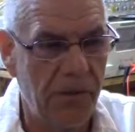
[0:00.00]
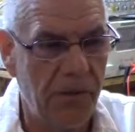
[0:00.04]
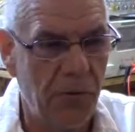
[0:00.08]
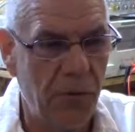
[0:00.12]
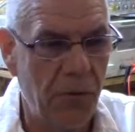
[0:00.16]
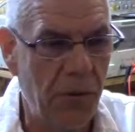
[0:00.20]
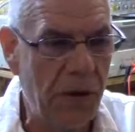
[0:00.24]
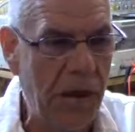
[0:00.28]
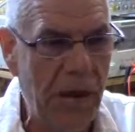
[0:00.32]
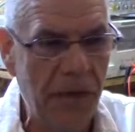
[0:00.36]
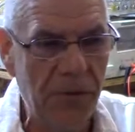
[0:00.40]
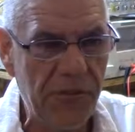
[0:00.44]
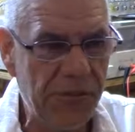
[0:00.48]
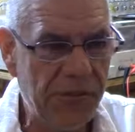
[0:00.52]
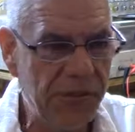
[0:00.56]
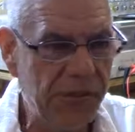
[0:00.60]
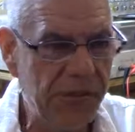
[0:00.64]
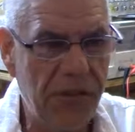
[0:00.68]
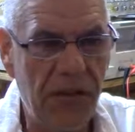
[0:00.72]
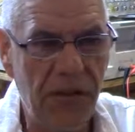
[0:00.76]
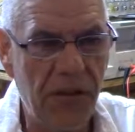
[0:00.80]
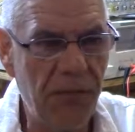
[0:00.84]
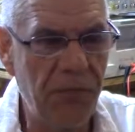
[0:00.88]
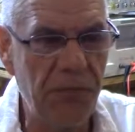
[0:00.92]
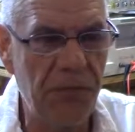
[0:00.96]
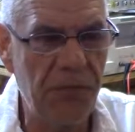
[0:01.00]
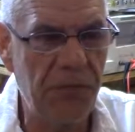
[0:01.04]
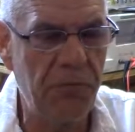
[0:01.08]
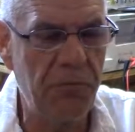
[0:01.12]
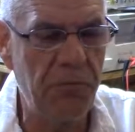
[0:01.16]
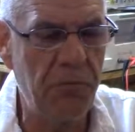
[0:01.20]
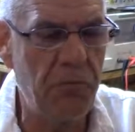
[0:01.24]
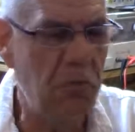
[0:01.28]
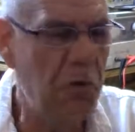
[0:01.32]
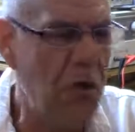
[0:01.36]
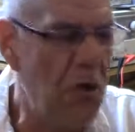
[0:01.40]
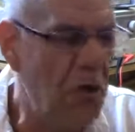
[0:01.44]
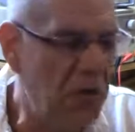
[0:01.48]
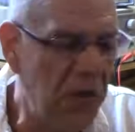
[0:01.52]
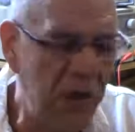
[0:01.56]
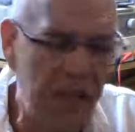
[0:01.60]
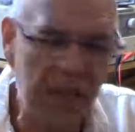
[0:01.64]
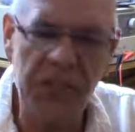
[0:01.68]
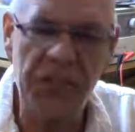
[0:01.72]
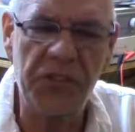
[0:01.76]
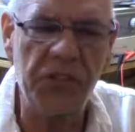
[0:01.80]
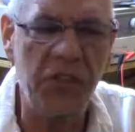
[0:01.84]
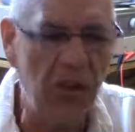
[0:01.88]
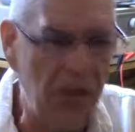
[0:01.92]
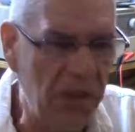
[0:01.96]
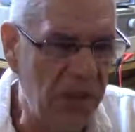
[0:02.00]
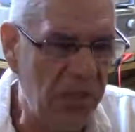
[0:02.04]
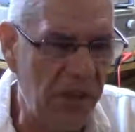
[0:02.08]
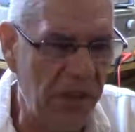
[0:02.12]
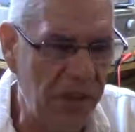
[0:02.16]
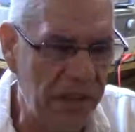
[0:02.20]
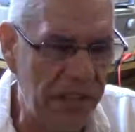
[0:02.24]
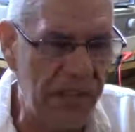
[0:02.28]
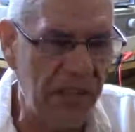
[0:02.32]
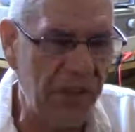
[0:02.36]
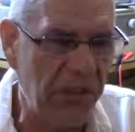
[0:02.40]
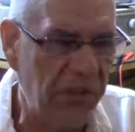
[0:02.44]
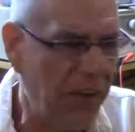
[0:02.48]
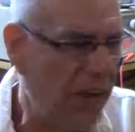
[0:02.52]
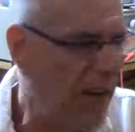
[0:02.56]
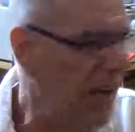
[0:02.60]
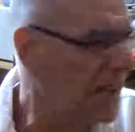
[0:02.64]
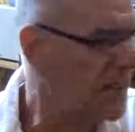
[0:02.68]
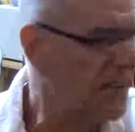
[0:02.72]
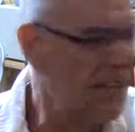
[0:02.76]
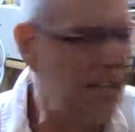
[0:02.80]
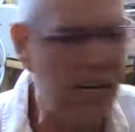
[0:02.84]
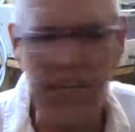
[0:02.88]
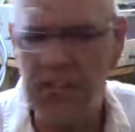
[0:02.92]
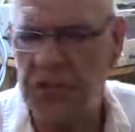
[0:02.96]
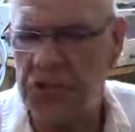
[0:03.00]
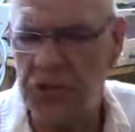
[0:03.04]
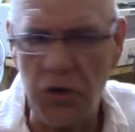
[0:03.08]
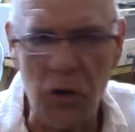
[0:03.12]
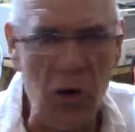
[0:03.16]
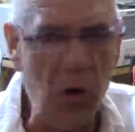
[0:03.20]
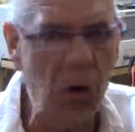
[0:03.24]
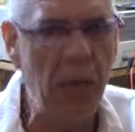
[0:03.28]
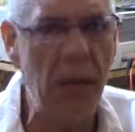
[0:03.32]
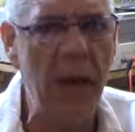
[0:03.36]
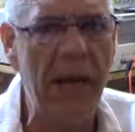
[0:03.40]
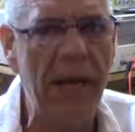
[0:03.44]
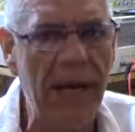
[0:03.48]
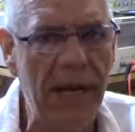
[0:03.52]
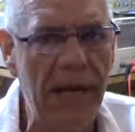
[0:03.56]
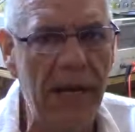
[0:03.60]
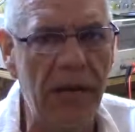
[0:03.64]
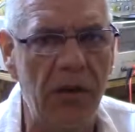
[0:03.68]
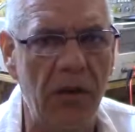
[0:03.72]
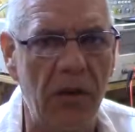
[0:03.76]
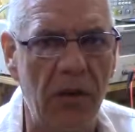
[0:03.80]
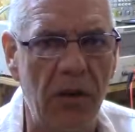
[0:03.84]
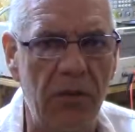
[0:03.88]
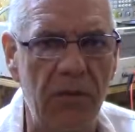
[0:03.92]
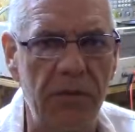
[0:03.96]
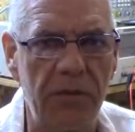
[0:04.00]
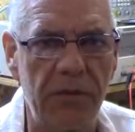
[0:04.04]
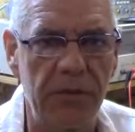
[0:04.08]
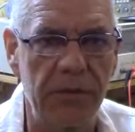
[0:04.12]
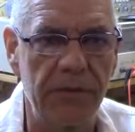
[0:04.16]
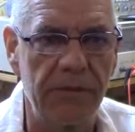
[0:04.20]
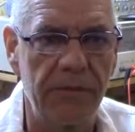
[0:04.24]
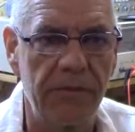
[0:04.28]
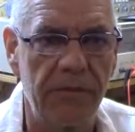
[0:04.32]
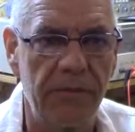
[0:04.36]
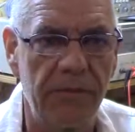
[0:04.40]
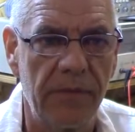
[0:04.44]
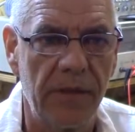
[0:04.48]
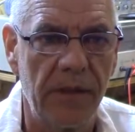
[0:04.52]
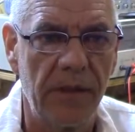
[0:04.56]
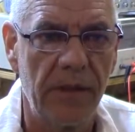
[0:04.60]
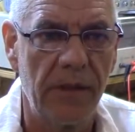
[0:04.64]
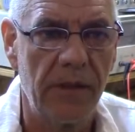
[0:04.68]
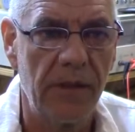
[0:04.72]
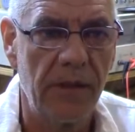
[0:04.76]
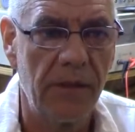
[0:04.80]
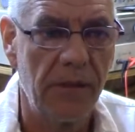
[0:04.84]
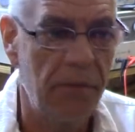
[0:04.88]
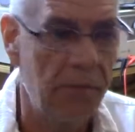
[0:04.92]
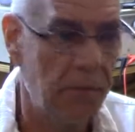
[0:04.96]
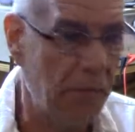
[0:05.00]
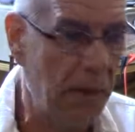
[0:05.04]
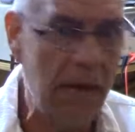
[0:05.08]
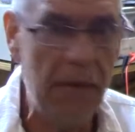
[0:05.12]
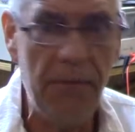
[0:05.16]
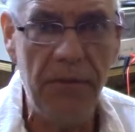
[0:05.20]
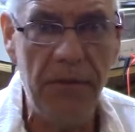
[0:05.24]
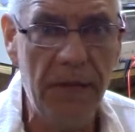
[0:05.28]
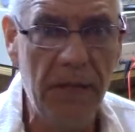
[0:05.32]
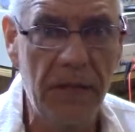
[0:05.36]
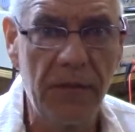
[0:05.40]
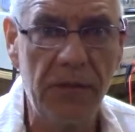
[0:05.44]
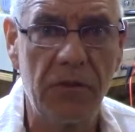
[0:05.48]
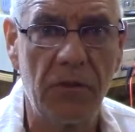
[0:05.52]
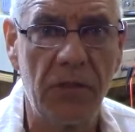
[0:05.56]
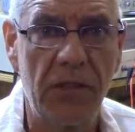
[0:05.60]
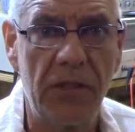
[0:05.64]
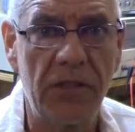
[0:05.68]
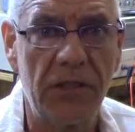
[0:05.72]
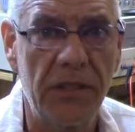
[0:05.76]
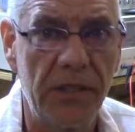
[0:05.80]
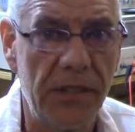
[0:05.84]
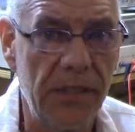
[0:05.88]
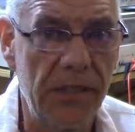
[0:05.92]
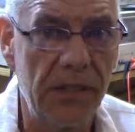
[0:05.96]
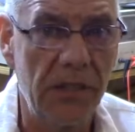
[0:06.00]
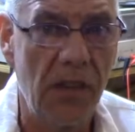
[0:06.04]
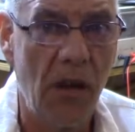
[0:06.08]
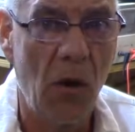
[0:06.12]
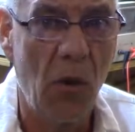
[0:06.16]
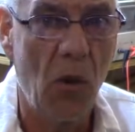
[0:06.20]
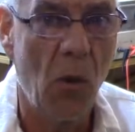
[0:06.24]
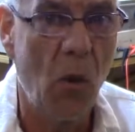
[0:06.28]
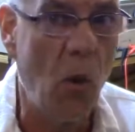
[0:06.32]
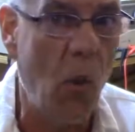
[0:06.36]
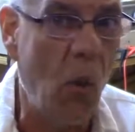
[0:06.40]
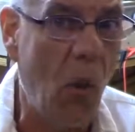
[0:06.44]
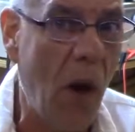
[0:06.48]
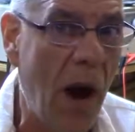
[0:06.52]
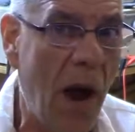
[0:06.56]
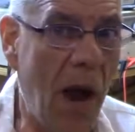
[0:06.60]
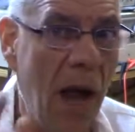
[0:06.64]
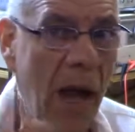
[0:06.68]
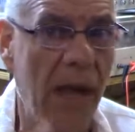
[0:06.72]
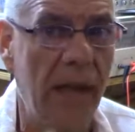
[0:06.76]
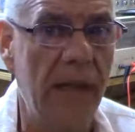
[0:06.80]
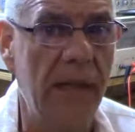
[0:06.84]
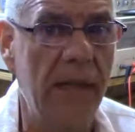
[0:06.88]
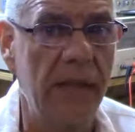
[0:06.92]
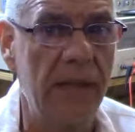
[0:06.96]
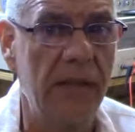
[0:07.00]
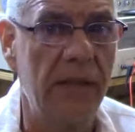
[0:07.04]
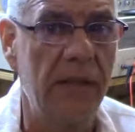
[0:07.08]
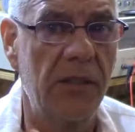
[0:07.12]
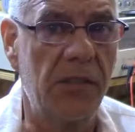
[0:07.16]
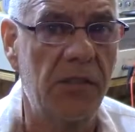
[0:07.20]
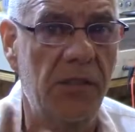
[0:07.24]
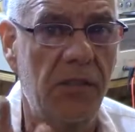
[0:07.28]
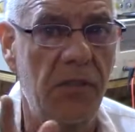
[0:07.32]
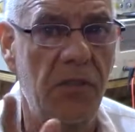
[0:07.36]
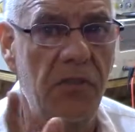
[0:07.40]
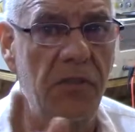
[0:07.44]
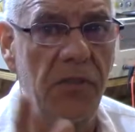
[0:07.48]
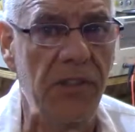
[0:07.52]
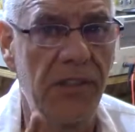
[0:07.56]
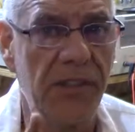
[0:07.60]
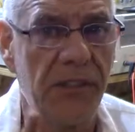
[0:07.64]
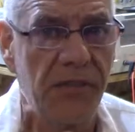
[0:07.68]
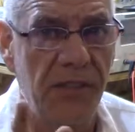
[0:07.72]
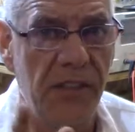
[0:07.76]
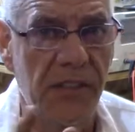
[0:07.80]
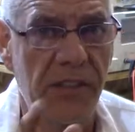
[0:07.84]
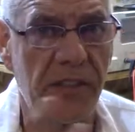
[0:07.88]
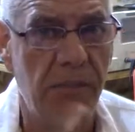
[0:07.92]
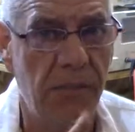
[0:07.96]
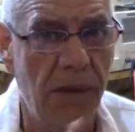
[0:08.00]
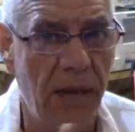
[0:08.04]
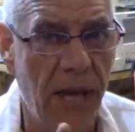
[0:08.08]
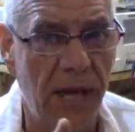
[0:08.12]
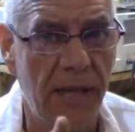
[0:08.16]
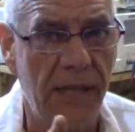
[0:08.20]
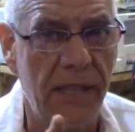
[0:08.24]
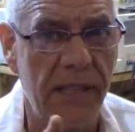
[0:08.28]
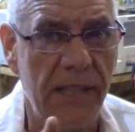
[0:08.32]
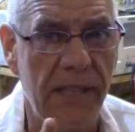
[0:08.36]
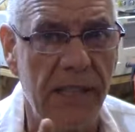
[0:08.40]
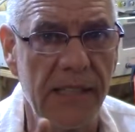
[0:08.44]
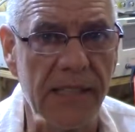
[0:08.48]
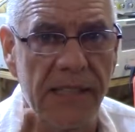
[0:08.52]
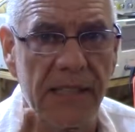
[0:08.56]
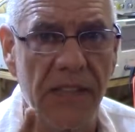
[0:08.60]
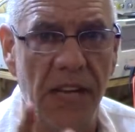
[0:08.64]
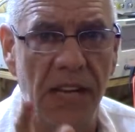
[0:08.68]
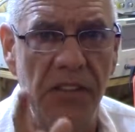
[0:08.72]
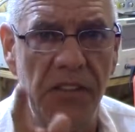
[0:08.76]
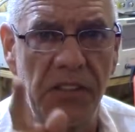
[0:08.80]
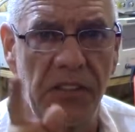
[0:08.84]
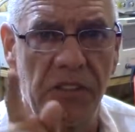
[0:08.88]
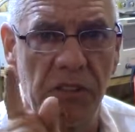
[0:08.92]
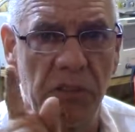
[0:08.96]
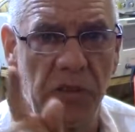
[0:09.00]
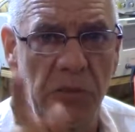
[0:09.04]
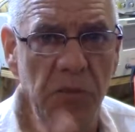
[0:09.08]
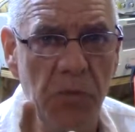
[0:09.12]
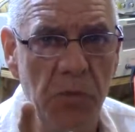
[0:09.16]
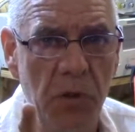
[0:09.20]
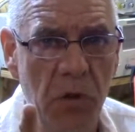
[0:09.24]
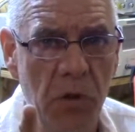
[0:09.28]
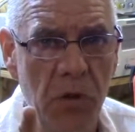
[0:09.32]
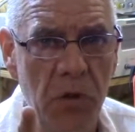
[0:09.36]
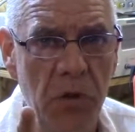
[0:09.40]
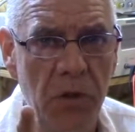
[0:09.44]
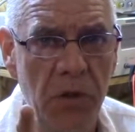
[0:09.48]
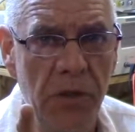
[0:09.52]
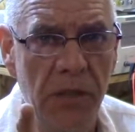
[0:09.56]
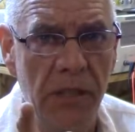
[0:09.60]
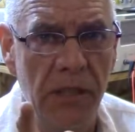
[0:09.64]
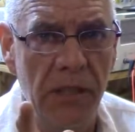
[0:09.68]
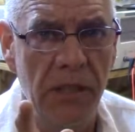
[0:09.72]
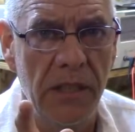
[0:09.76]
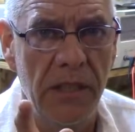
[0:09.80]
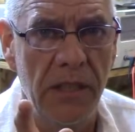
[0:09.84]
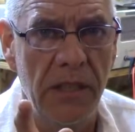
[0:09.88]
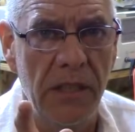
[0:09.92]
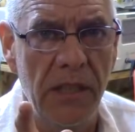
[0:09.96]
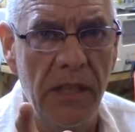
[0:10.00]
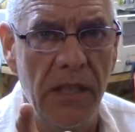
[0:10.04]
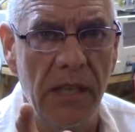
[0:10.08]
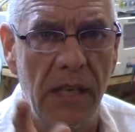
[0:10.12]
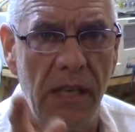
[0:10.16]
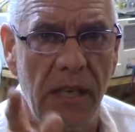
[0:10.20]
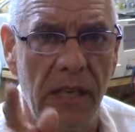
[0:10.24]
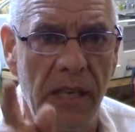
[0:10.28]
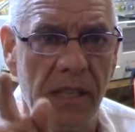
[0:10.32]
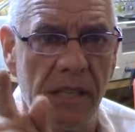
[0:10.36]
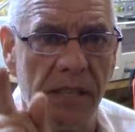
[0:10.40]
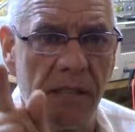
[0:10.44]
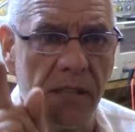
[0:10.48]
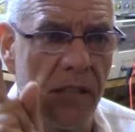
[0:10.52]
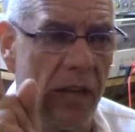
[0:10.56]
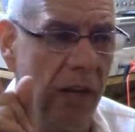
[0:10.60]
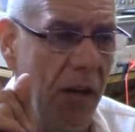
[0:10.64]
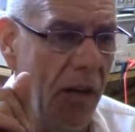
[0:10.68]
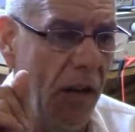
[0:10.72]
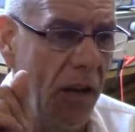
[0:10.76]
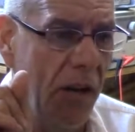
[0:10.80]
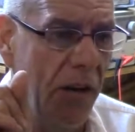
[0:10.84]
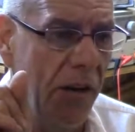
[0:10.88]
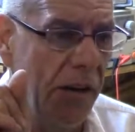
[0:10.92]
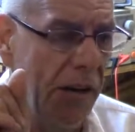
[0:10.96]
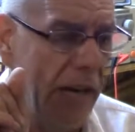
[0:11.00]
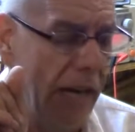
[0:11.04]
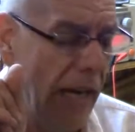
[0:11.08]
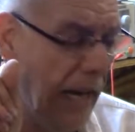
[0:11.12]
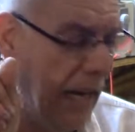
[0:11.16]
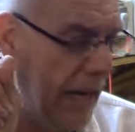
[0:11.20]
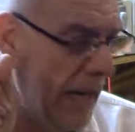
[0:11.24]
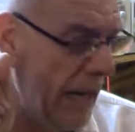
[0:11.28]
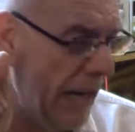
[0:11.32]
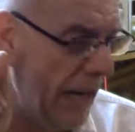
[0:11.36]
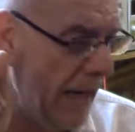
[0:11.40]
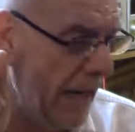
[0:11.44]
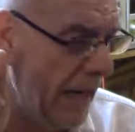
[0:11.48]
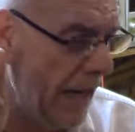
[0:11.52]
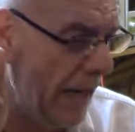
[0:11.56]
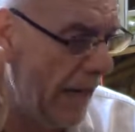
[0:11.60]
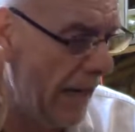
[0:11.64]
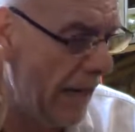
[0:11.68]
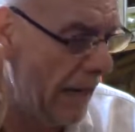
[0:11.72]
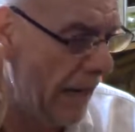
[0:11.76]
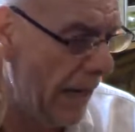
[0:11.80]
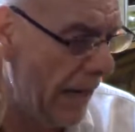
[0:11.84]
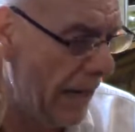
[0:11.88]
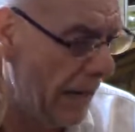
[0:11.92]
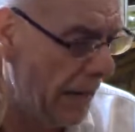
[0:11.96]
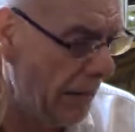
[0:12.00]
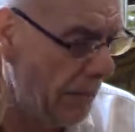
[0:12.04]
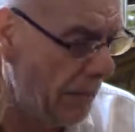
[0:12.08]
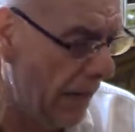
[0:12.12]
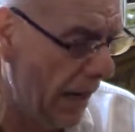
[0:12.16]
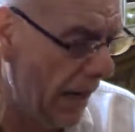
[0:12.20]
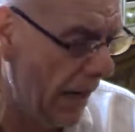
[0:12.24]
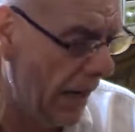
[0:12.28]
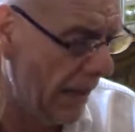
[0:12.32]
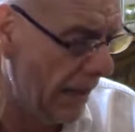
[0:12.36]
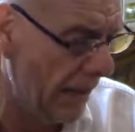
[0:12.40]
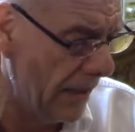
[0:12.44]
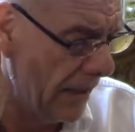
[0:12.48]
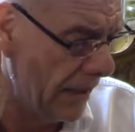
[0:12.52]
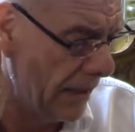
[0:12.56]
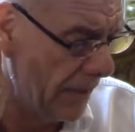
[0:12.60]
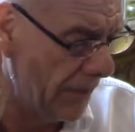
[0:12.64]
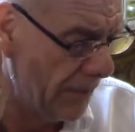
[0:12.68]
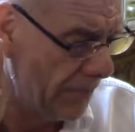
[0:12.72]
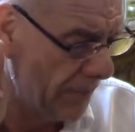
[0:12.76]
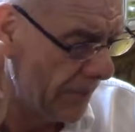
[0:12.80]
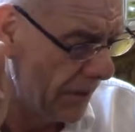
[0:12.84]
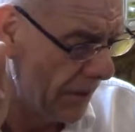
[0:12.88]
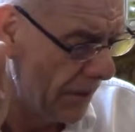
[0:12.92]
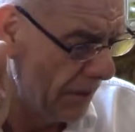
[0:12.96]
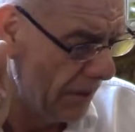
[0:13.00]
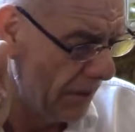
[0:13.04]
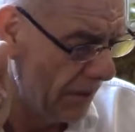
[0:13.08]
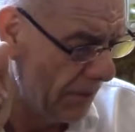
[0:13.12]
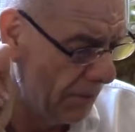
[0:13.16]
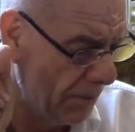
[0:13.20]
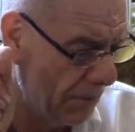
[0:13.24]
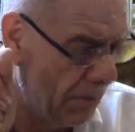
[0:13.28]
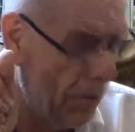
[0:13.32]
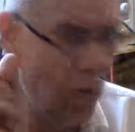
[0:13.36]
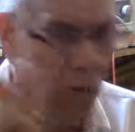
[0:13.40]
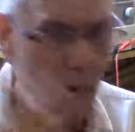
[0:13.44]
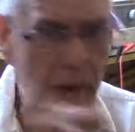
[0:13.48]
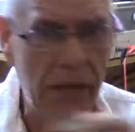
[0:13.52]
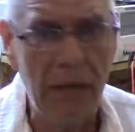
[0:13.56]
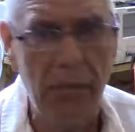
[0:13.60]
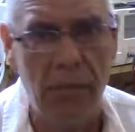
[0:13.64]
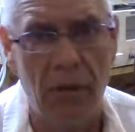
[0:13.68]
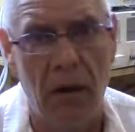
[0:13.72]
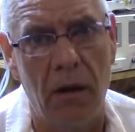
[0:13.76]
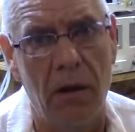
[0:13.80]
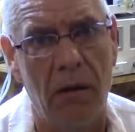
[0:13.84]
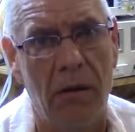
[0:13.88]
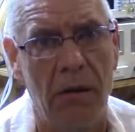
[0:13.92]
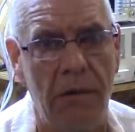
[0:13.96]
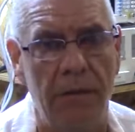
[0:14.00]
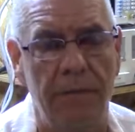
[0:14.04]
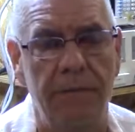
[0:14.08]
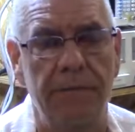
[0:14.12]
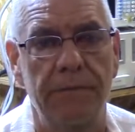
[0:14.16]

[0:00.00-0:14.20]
we have stuff that's moving so fucking fast, and there's so many of those. My biggest question is why the surface of this planet is not as smooth as a bowling ball